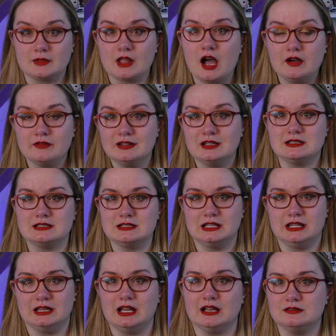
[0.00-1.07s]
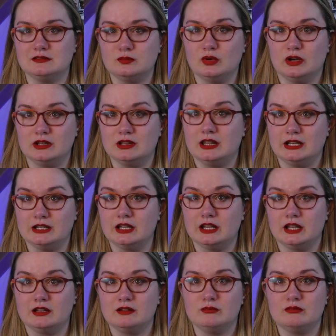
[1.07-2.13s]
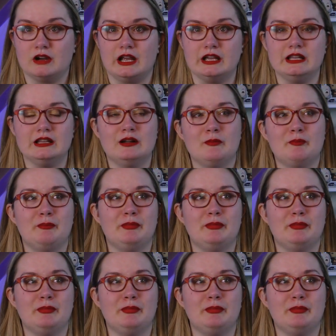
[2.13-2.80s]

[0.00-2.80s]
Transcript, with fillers: Obviously, that's what they did, right?